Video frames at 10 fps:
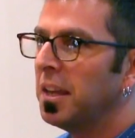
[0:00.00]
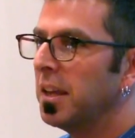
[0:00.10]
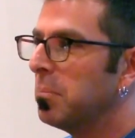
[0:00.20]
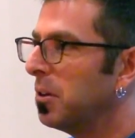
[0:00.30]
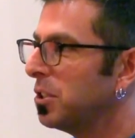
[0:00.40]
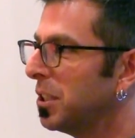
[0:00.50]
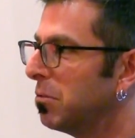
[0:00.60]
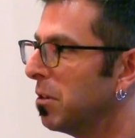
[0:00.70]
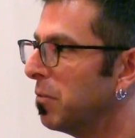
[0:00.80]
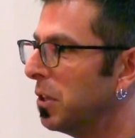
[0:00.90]
He had posted
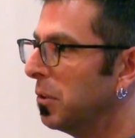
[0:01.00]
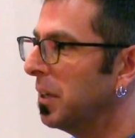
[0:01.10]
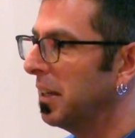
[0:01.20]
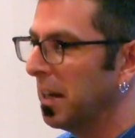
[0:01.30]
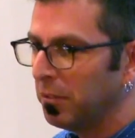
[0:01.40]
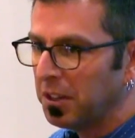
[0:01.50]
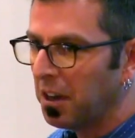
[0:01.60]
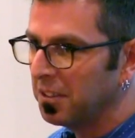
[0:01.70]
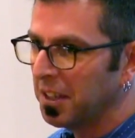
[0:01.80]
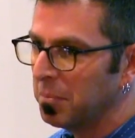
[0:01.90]
a review in every
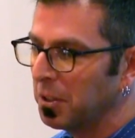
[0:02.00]
online